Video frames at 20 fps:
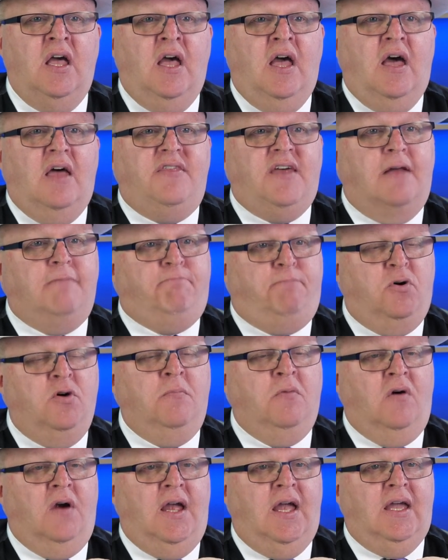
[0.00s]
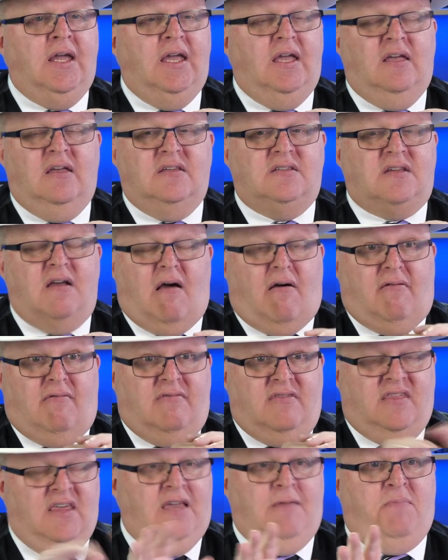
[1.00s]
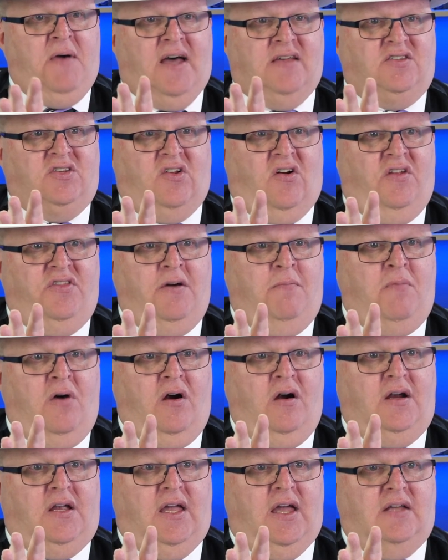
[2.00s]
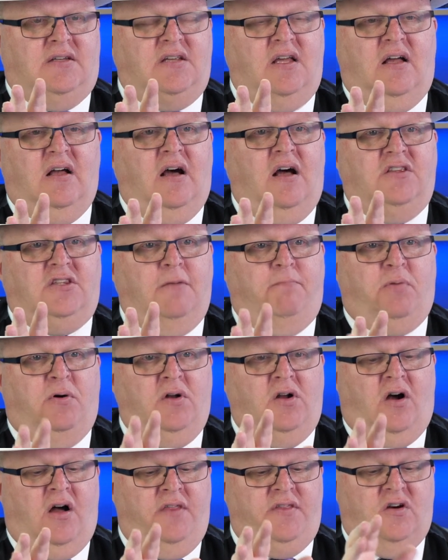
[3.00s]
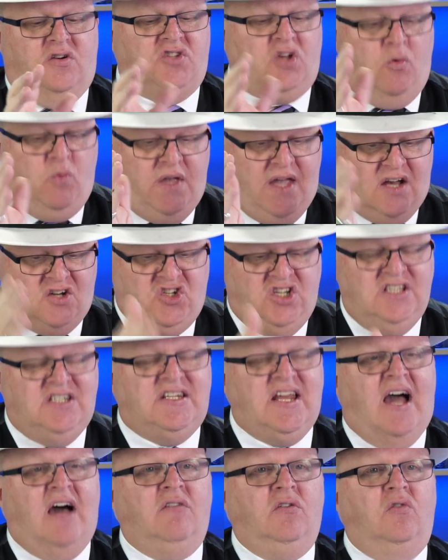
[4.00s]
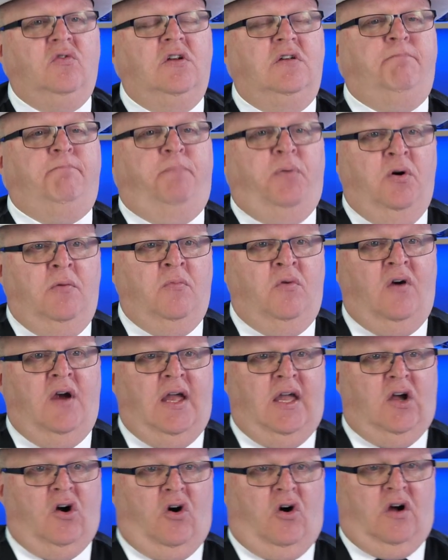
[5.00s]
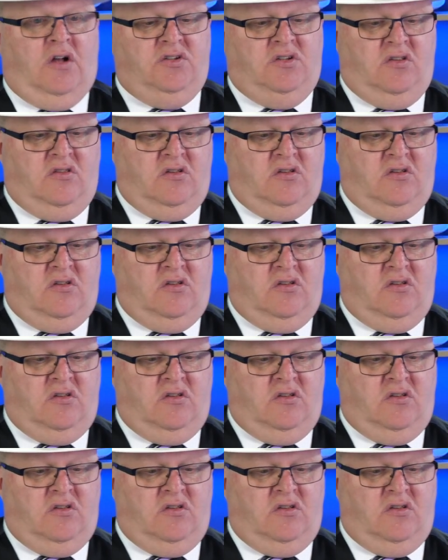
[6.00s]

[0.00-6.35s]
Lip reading: that Boomerang is the best on the market to put on there. So we actually downloaded Boomerang onto the